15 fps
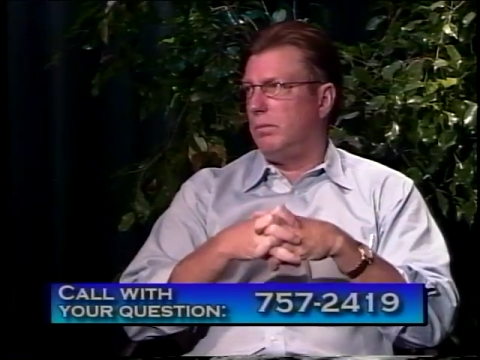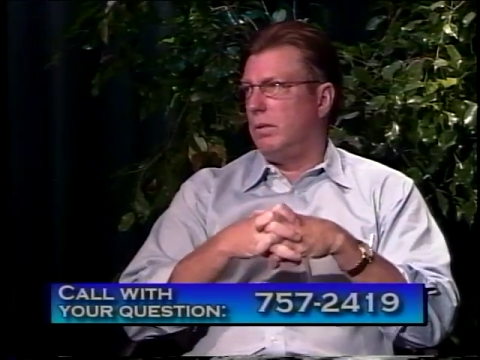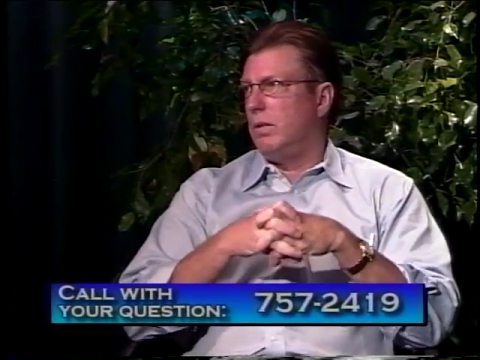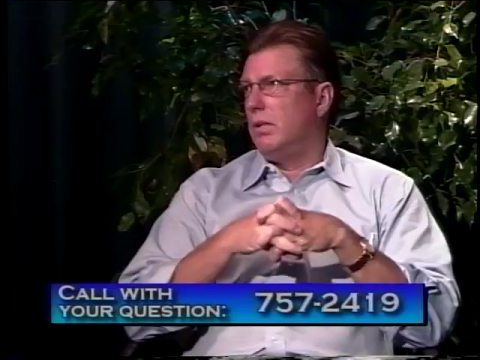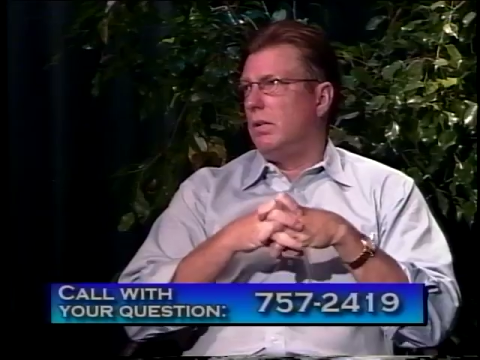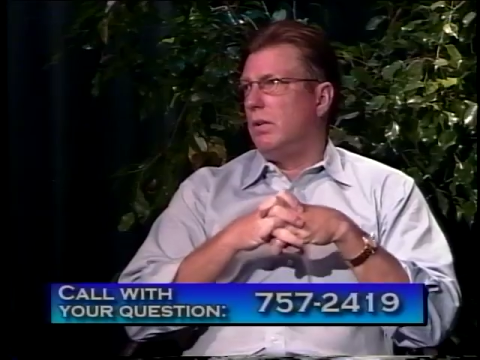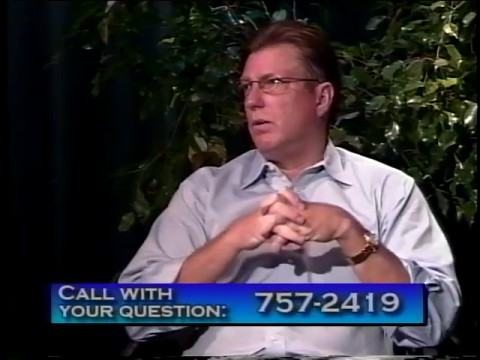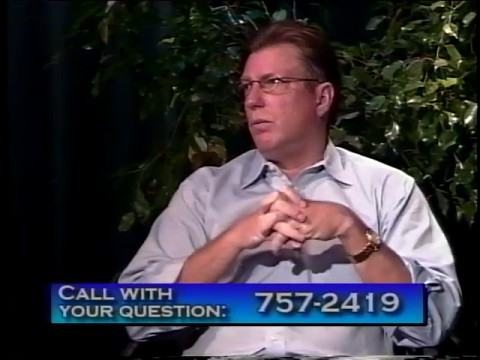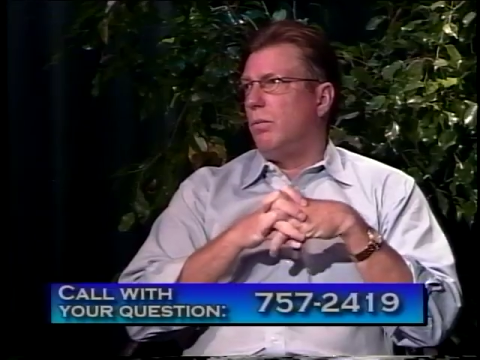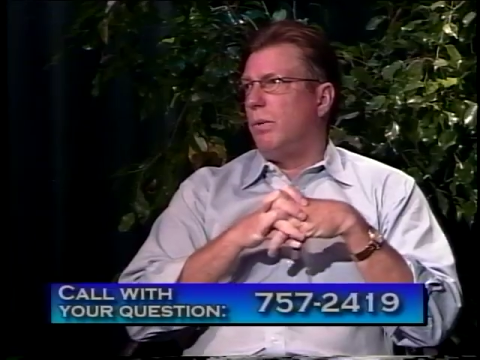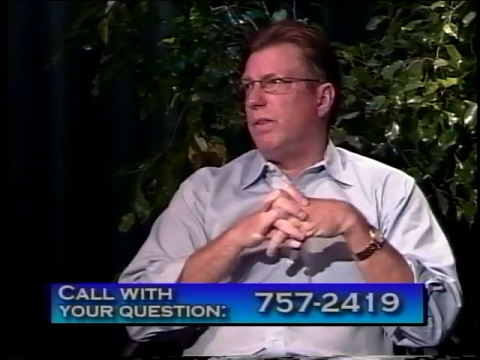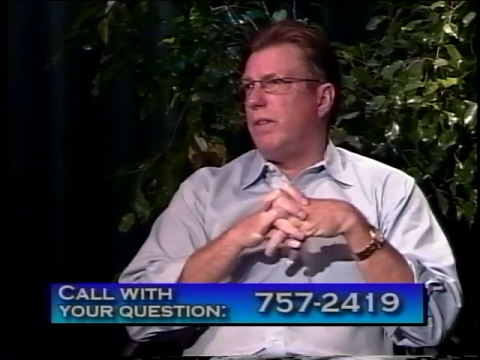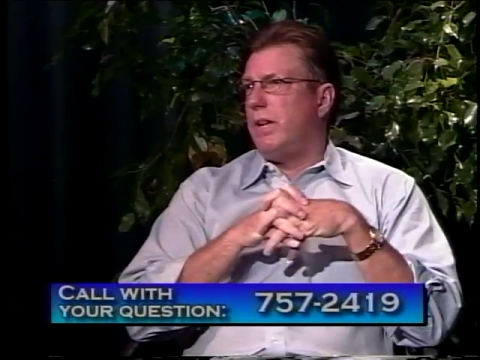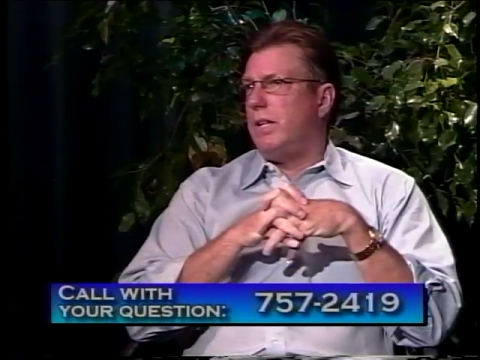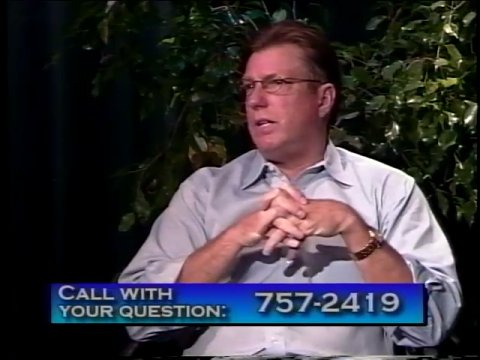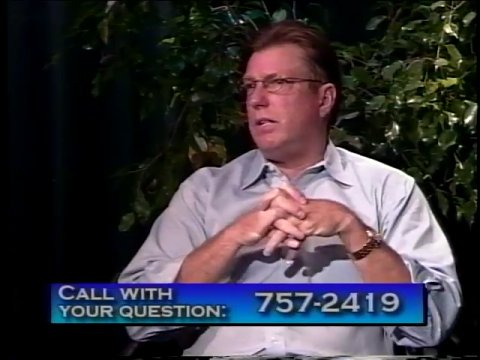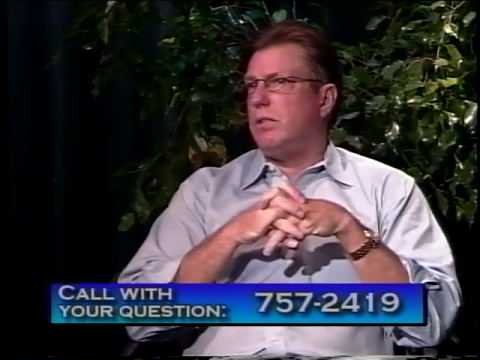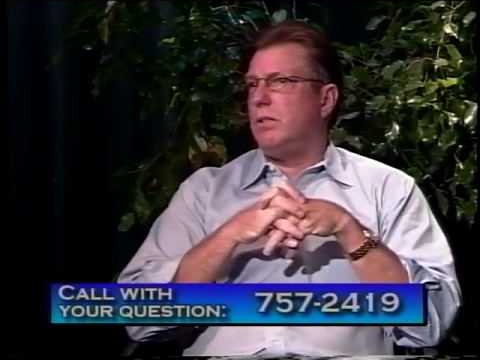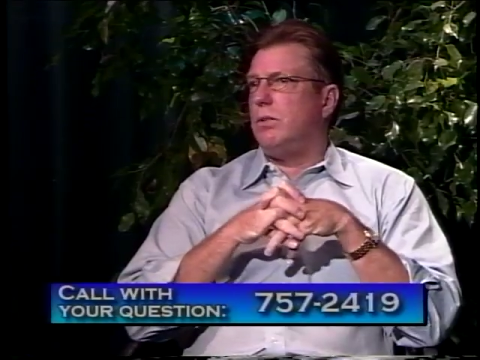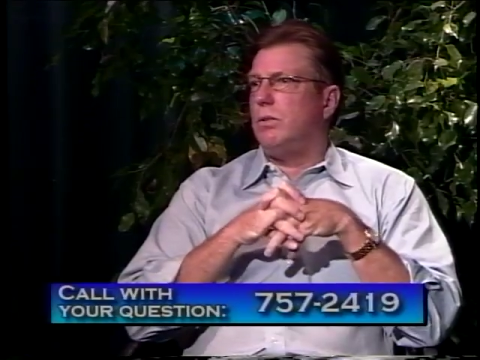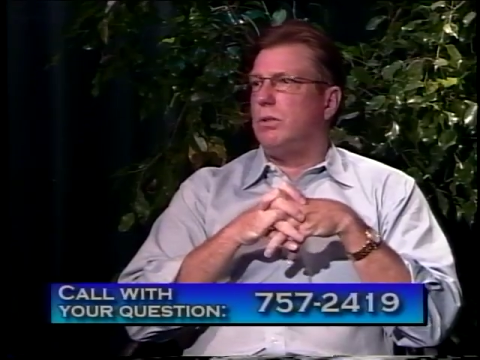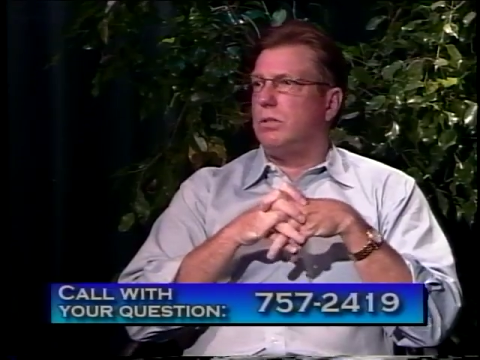Yes when they get
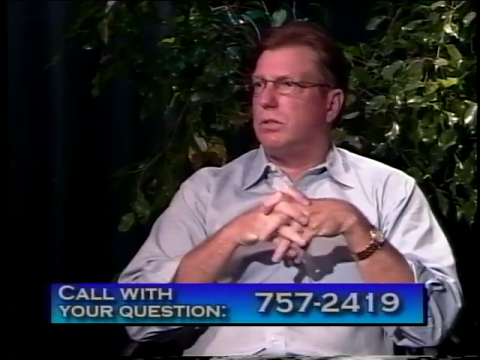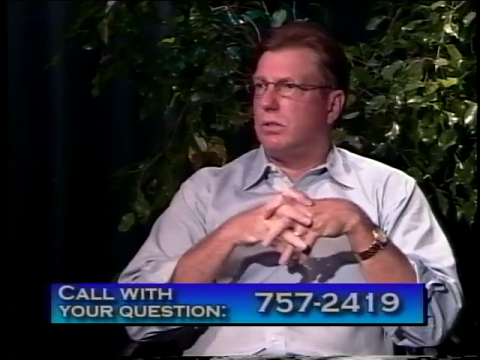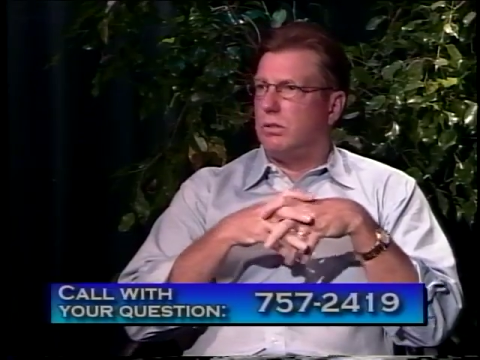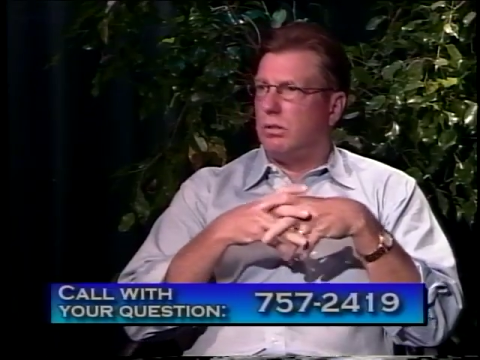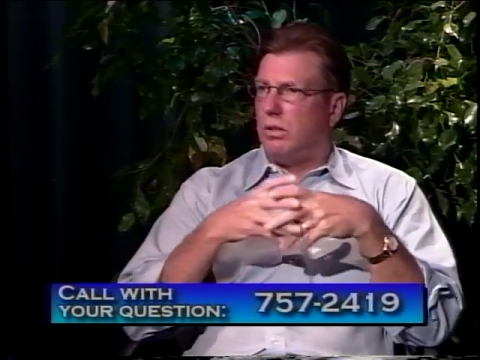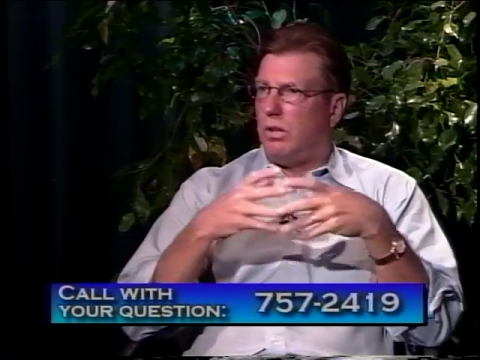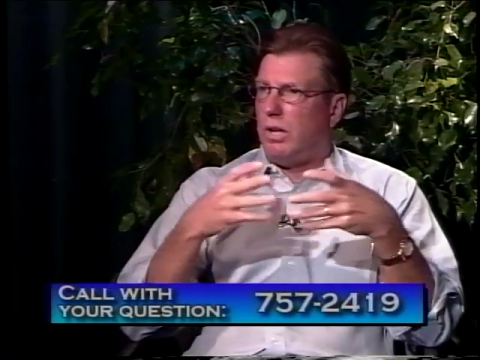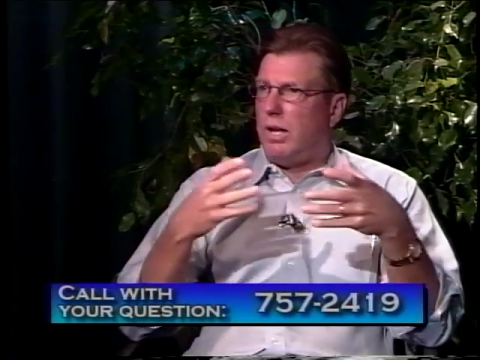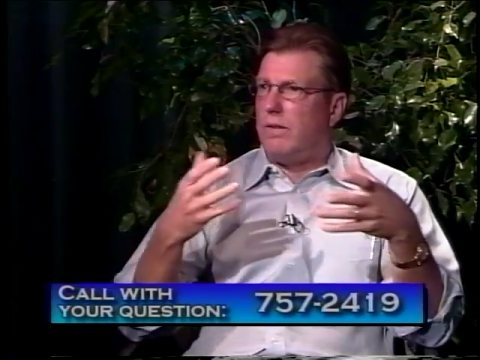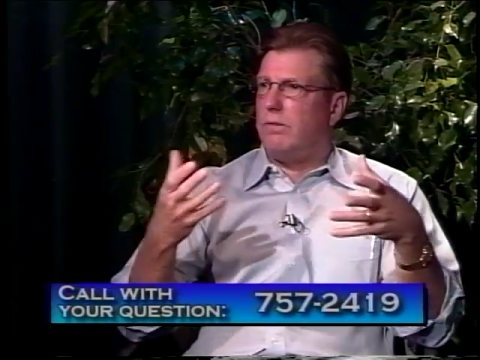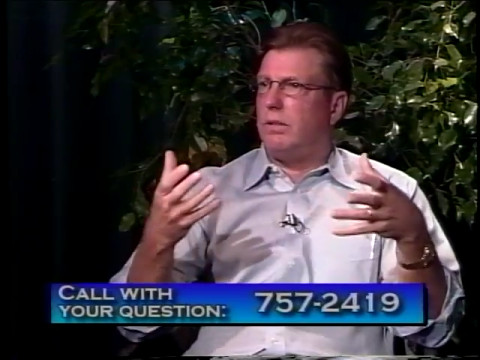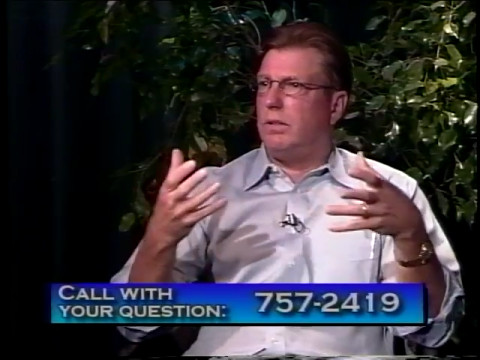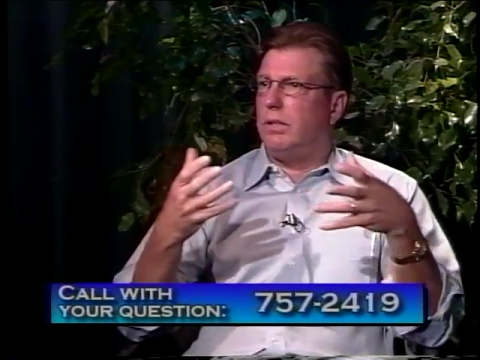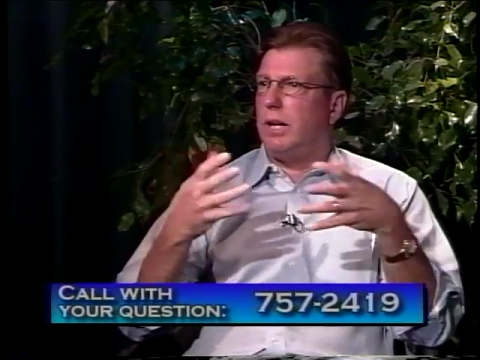to a certain level,